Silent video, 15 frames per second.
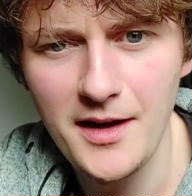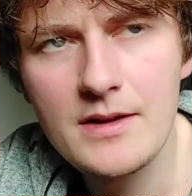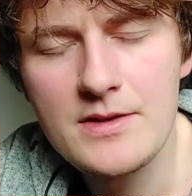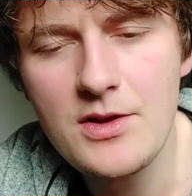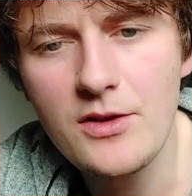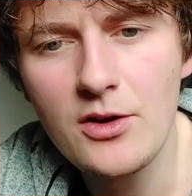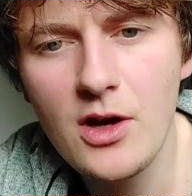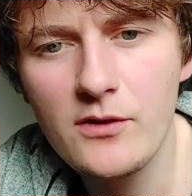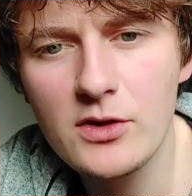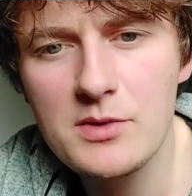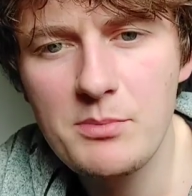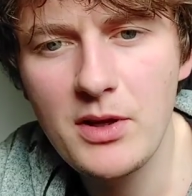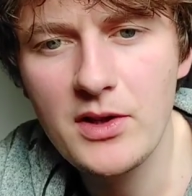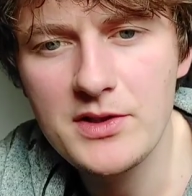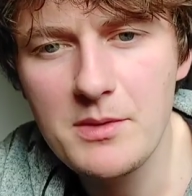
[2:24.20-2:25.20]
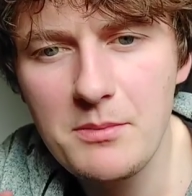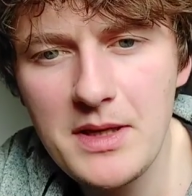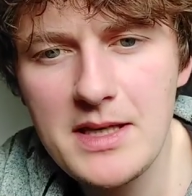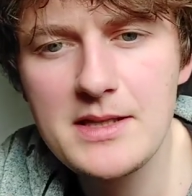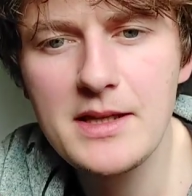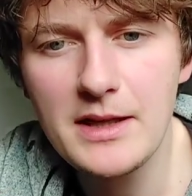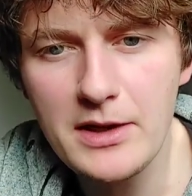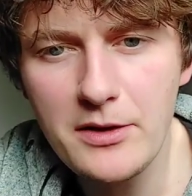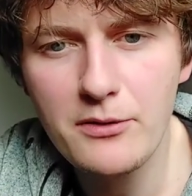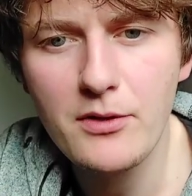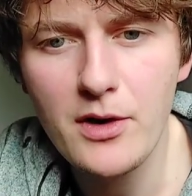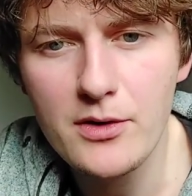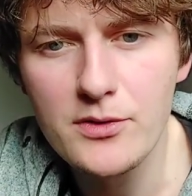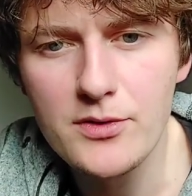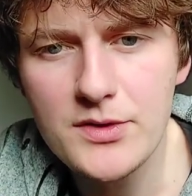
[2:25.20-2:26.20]
so the novel's plot immediately
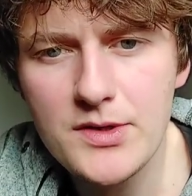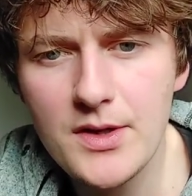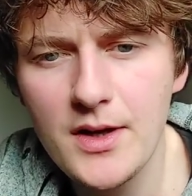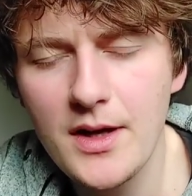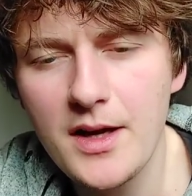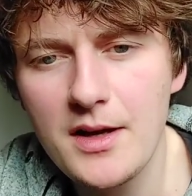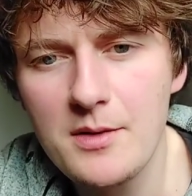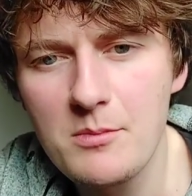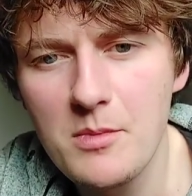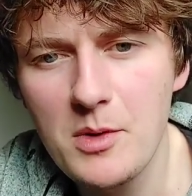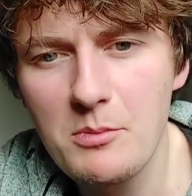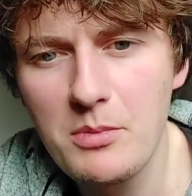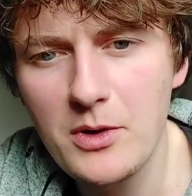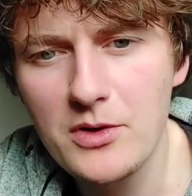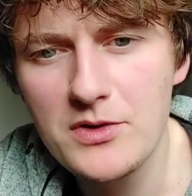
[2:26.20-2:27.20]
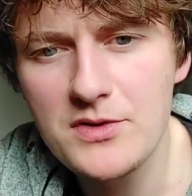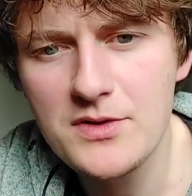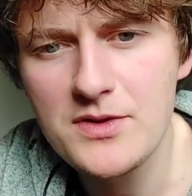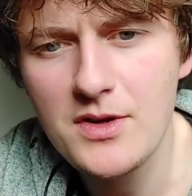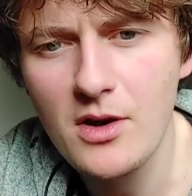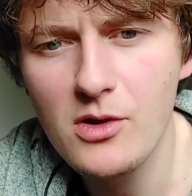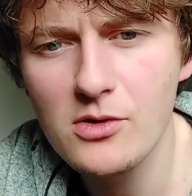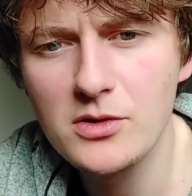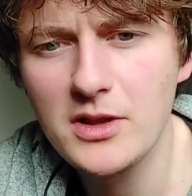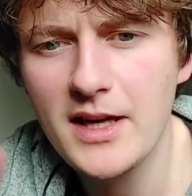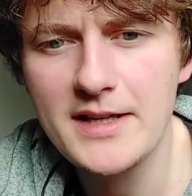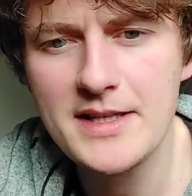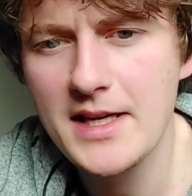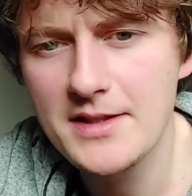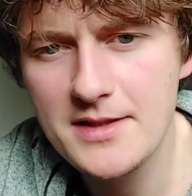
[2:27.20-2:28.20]
throws um, Bond's whole
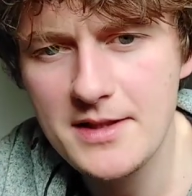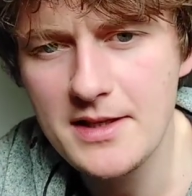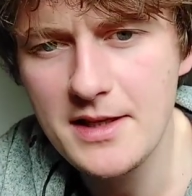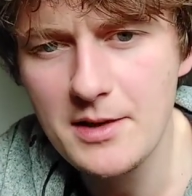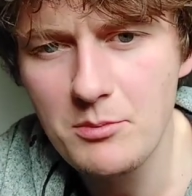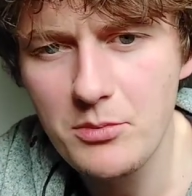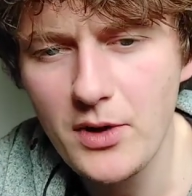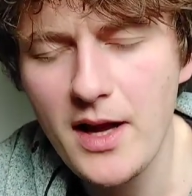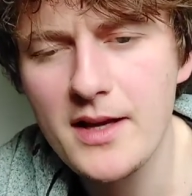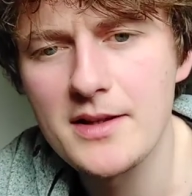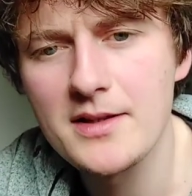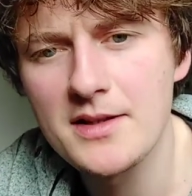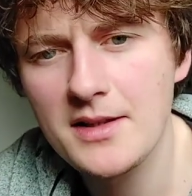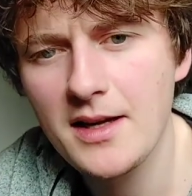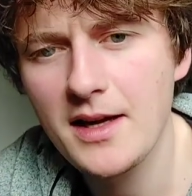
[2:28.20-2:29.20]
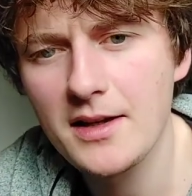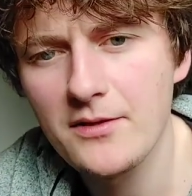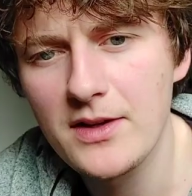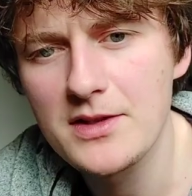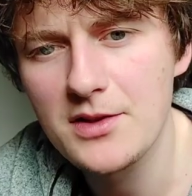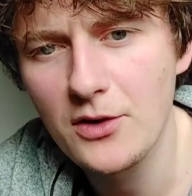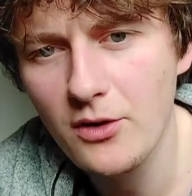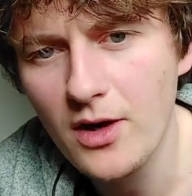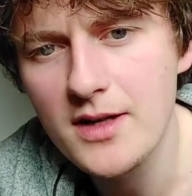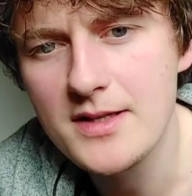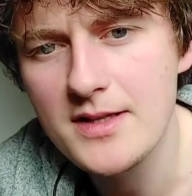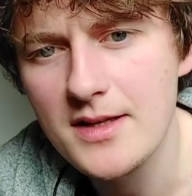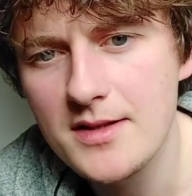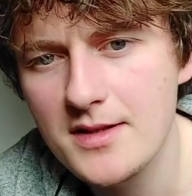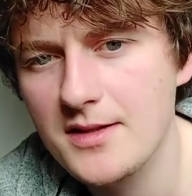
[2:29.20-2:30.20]
identity and brand kind of into
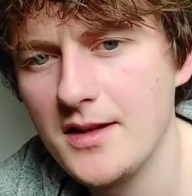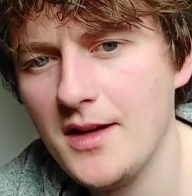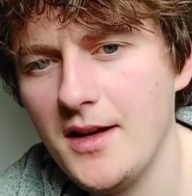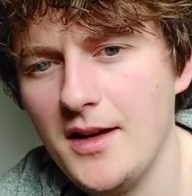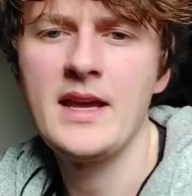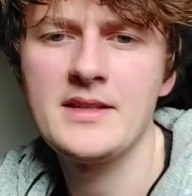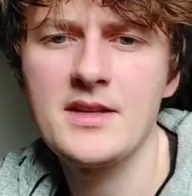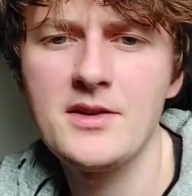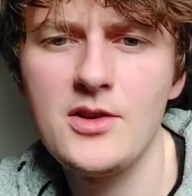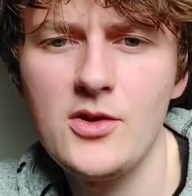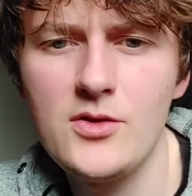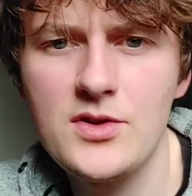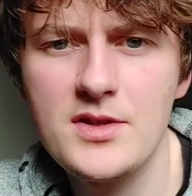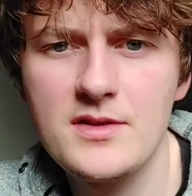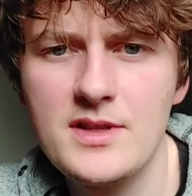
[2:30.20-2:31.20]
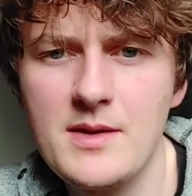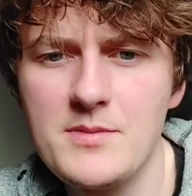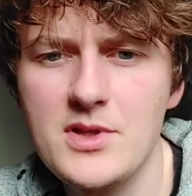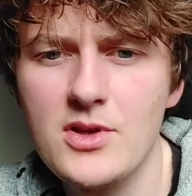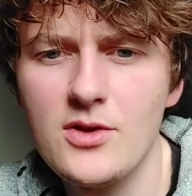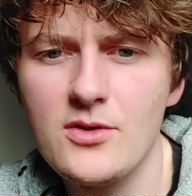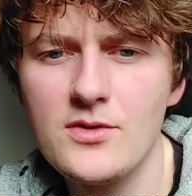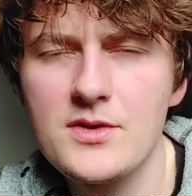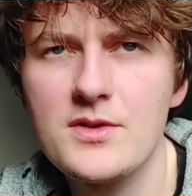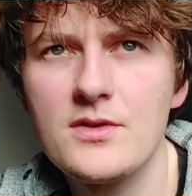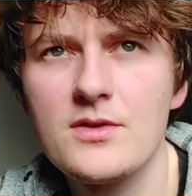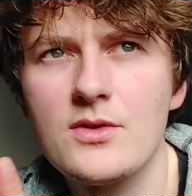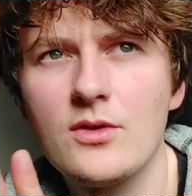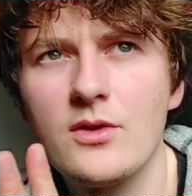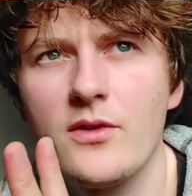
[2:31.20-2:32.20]
crisis. Higson use, seems to use
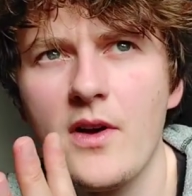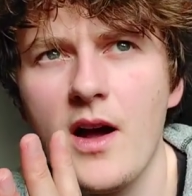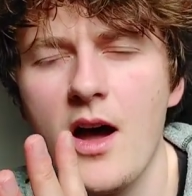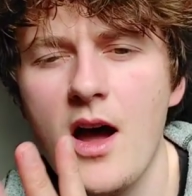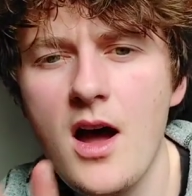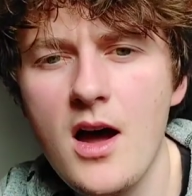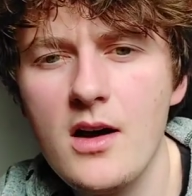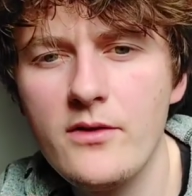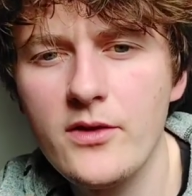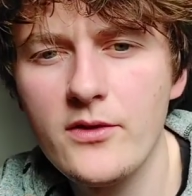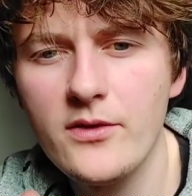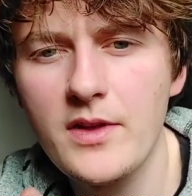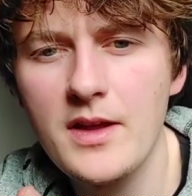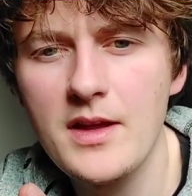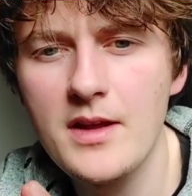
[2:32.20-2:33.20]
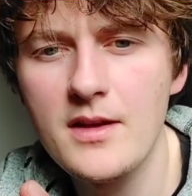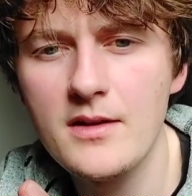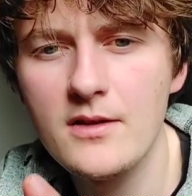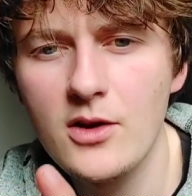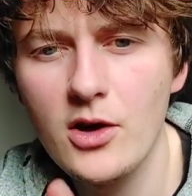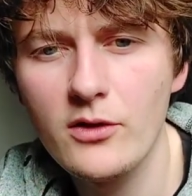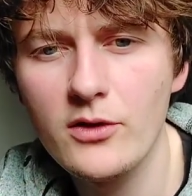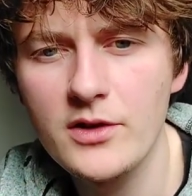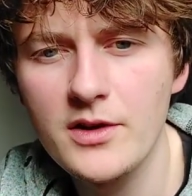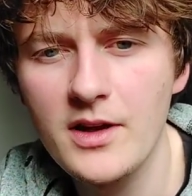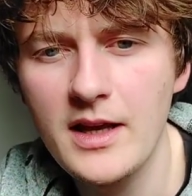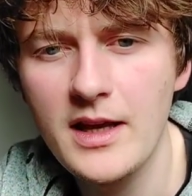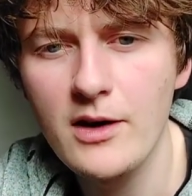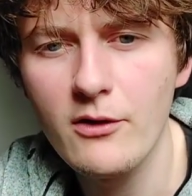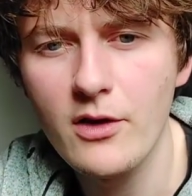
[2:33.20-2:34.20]
sort of half of the current
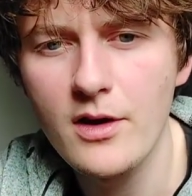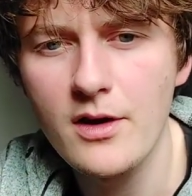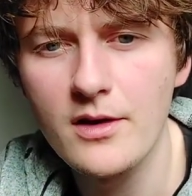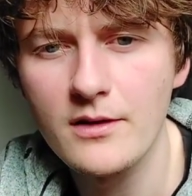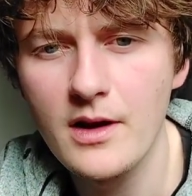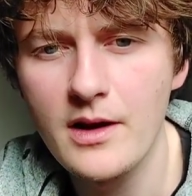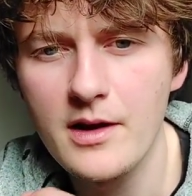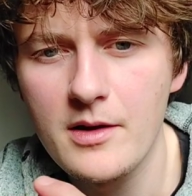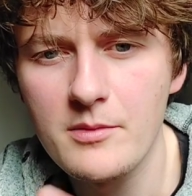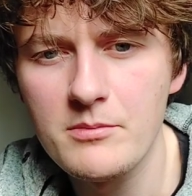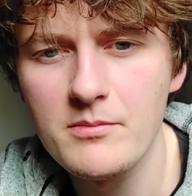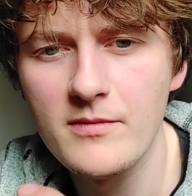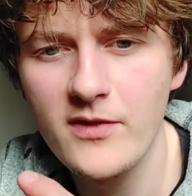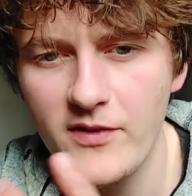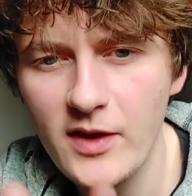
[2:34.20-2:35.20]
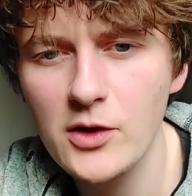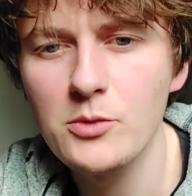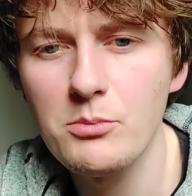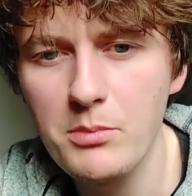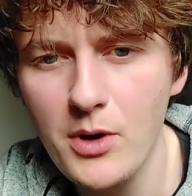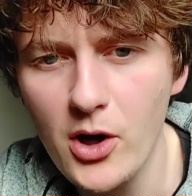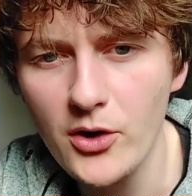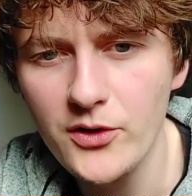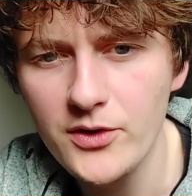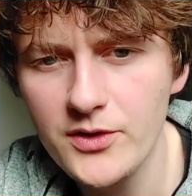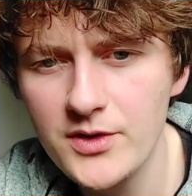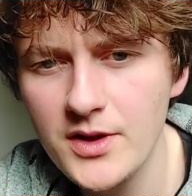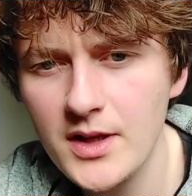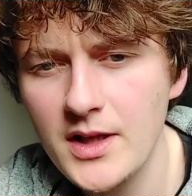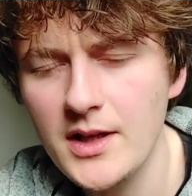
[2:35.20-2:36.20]
era um, film
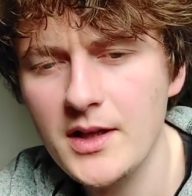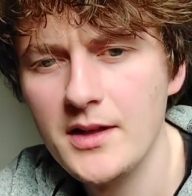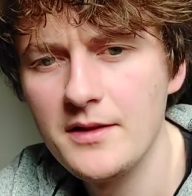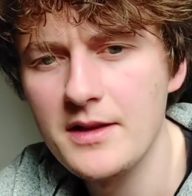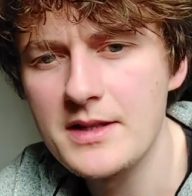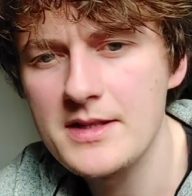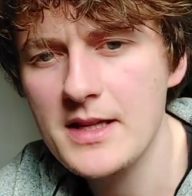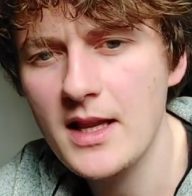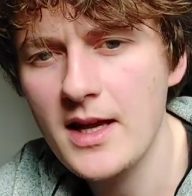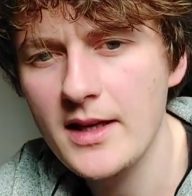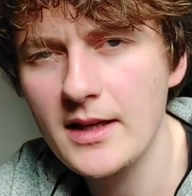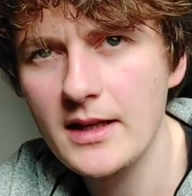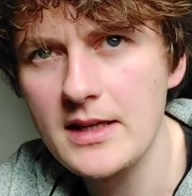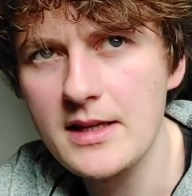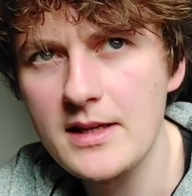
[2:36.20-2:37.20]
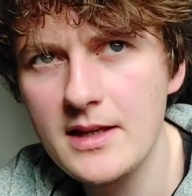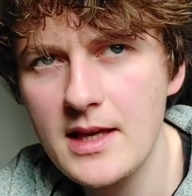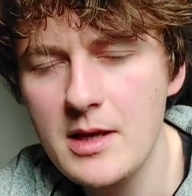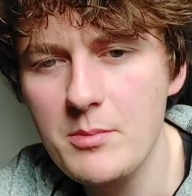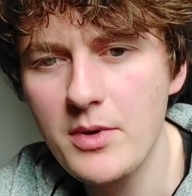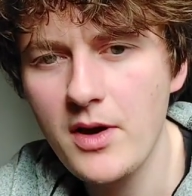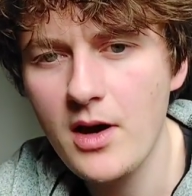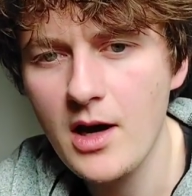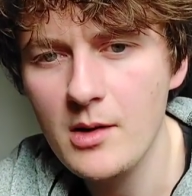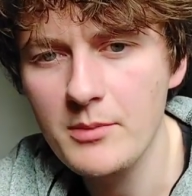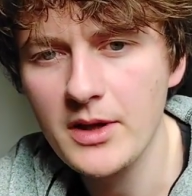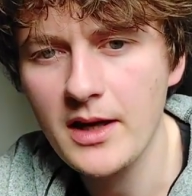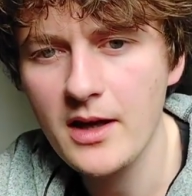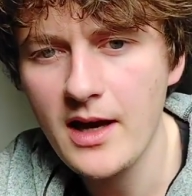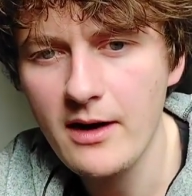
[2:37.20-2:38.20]
Bond, the slightly keep calm
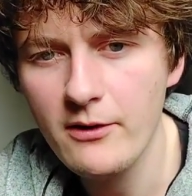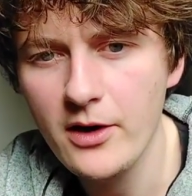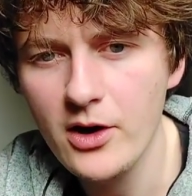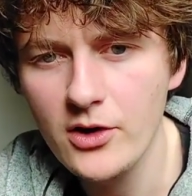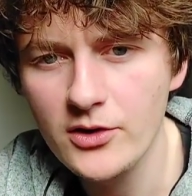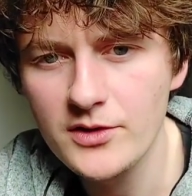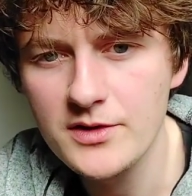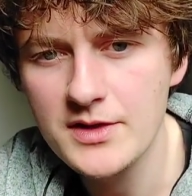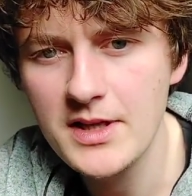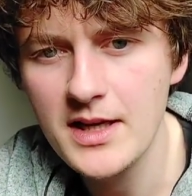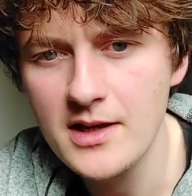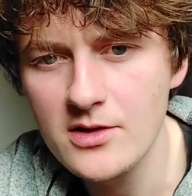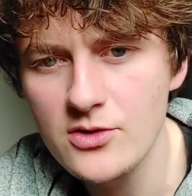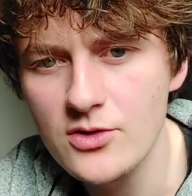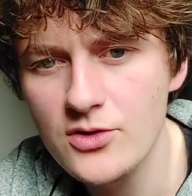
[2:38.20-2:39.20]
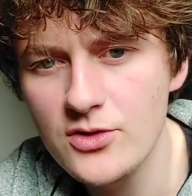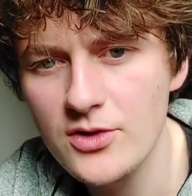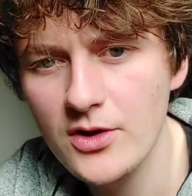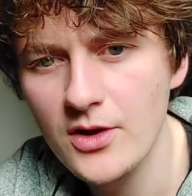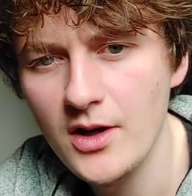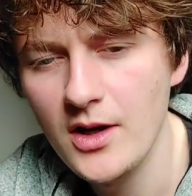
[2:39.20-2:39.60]
and carry on tinged